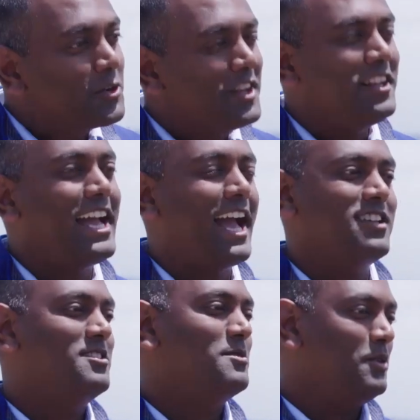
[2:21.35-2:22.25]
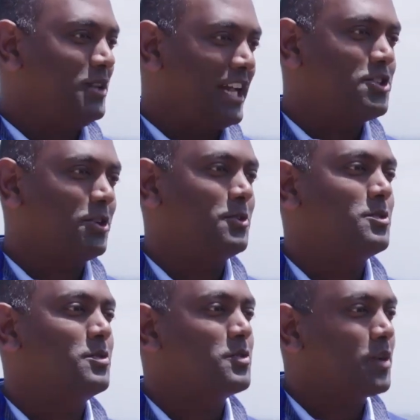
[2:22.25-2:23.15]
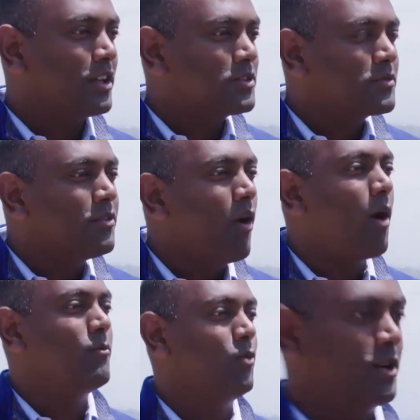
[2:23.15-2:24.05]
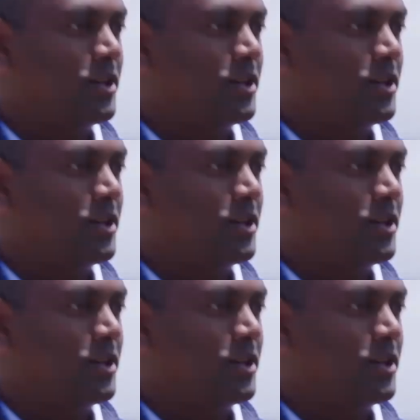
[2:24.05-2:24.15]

really has this potential to transform